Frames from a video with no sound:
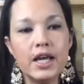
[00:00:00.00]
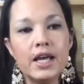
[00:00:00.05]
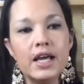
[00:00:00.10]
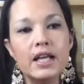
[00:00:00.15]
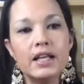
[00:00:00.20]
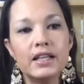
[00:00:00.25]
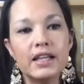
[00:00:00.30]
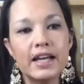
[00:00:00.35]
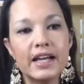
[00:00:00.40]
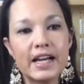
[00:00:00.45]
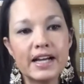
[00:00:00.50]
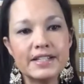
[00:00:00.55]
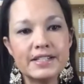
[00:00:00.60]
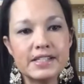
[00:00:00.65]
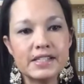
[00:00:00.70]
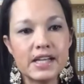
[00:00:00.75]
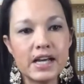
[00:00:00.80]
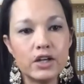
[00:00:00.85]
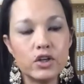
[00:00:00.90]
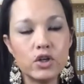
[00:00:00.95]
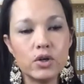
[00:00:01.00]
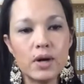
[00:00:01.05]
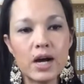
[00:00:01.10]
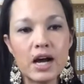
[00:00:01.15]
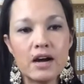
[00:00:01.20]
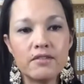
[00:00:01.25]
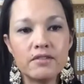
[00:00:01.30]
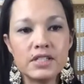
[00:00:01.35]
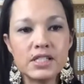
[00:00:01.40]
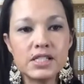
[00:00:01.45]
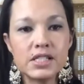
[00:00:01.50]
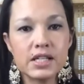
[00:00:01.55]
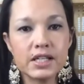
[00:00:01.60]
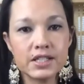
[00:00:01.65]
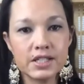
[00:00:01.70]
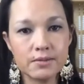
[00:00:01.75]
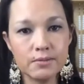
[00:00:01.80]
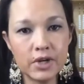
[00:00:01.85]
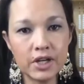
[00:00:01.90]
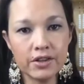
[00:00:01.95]
Like I said, you have a
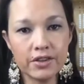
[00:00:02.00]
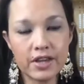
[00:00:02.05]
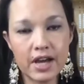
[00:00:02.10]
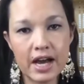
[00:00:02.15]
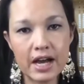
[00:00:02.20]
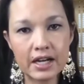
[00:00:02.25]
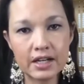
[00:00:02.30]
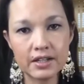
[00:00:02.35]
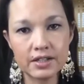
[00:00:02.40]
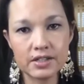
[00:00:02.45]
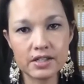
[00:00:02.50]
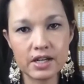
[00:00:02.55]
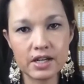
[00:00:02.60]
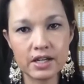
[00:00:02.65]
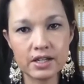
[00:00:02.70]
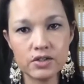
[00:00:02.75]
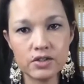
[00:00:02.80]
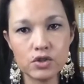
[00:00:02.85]
6-month access.